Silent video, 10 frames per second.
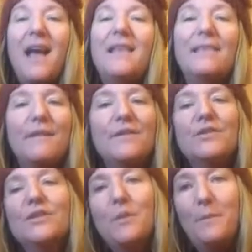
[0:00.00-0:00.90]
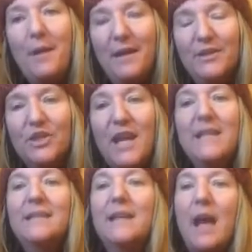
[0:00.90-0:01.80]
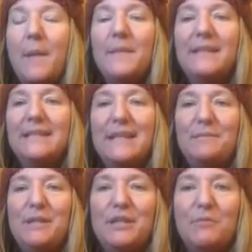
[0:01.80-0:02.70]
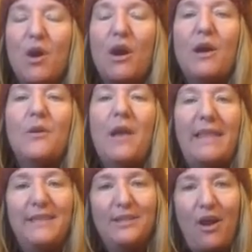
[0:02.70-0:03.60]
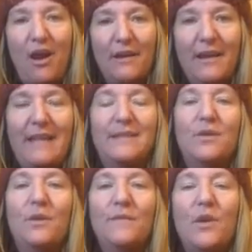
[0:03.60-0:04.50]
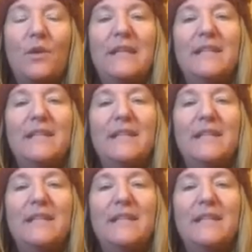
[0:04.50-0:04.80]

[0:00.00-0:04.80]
I love you so much. Come and see me tomorrow at the talk at Soul of Yoga,